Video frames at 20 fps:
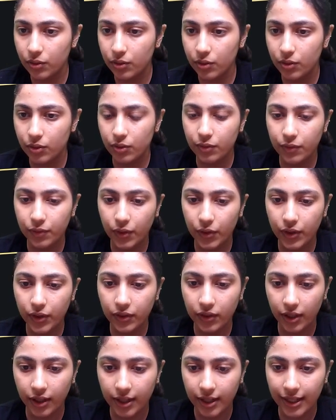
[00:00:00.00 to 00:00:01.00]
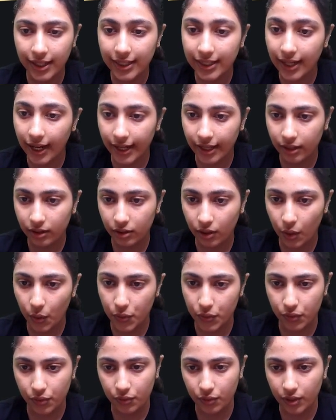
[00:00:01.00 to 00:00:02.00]
to do for
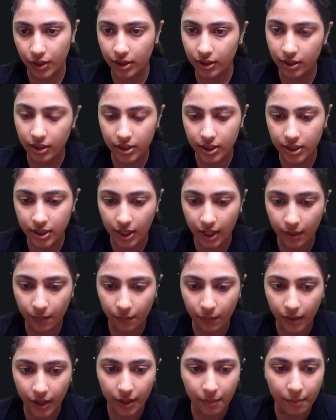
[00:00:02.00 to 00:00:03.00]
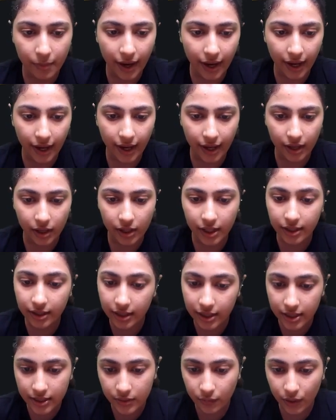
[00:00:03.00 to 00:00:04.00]
39,000 in the same way. By in
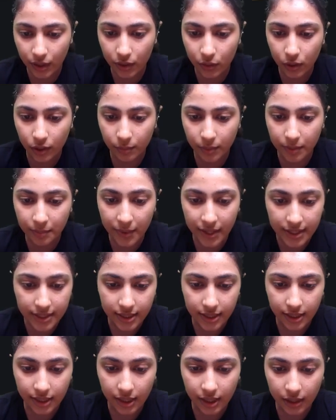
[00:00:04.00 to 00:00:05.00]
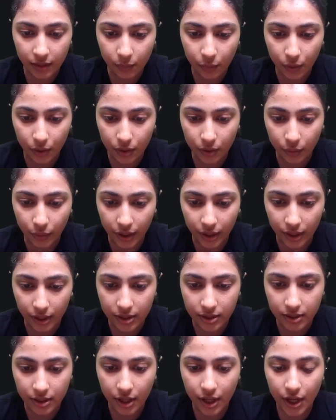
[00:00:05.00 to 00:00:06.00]
this way you will be basically what doing
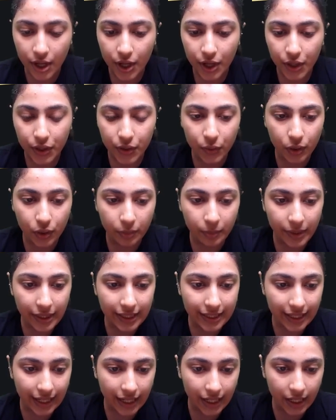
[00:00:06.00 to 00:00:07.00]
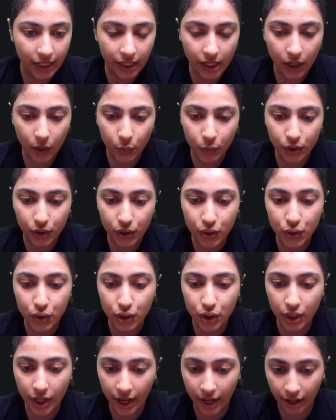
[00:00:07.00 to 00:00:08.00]
is you will be taking out the
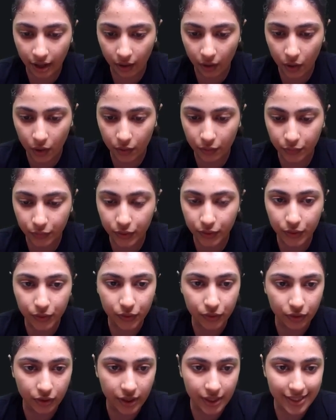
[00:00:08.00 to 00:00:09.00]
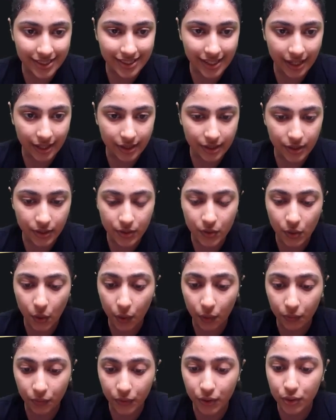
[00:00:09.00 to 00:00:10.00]
share of the three sectors
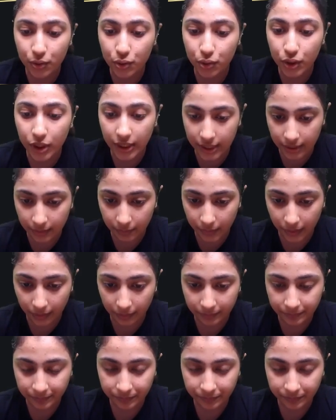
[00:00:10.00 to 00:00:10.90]
of the GDP.